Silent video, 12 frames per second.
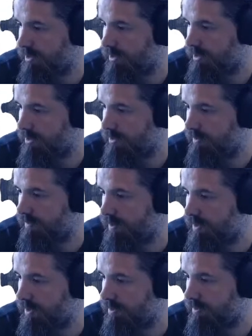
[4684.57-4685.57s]
If that
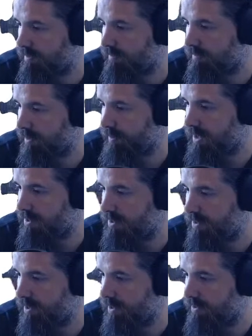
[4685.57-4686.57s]
and rebase that
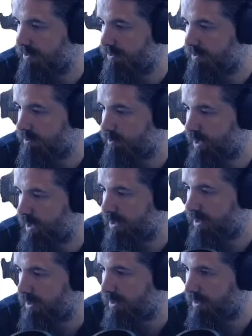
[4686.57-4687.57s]
onto
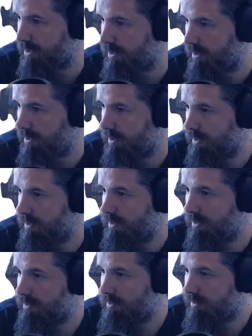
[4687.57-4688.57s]
main.
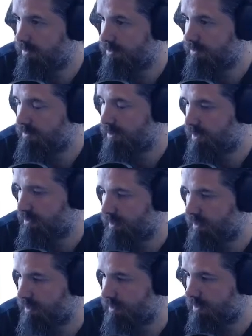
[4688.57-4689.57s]
There's 3 commits
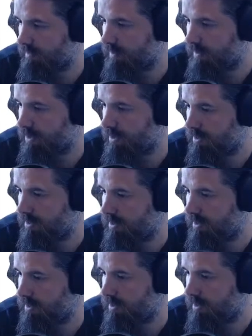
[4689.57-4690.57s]
that I've done.
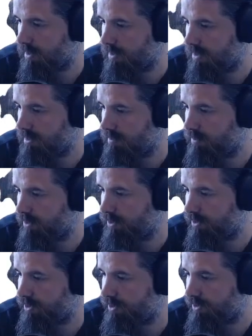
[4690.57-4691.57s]
Git
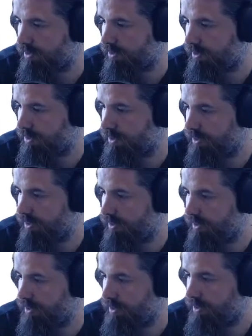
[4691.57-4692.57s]
push.
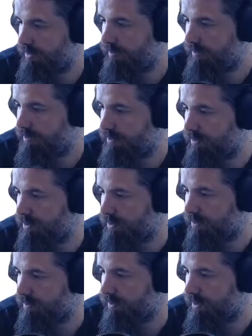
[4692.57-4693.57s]
Force
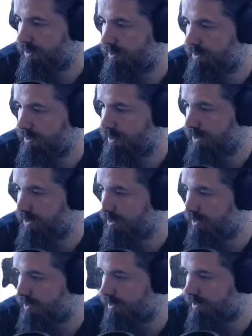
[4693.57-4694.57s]
with lease
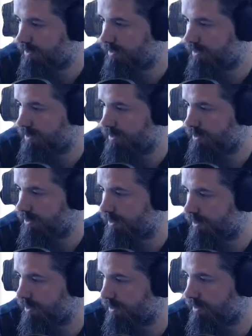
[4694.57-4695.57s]
origin check
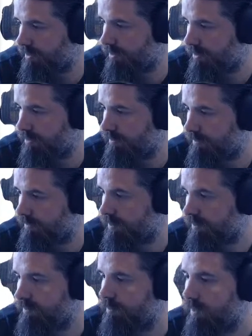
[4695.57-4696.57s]
if given
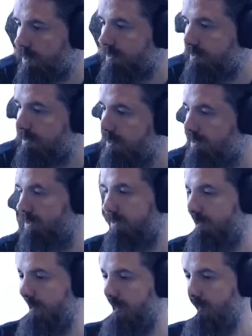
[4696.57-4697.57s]
PHP binary is valid.